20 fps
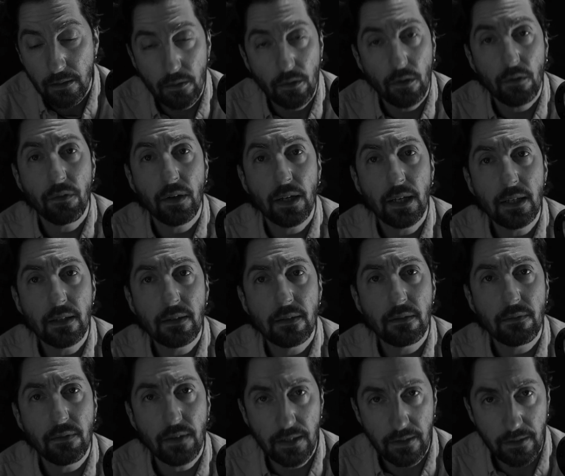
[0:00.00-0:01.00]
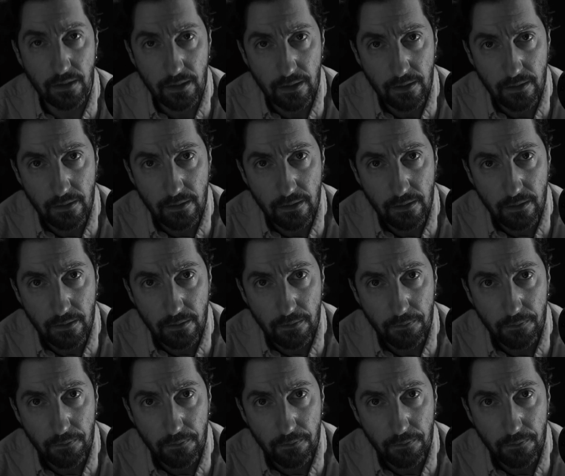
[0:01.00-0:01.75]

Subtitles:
of his visits.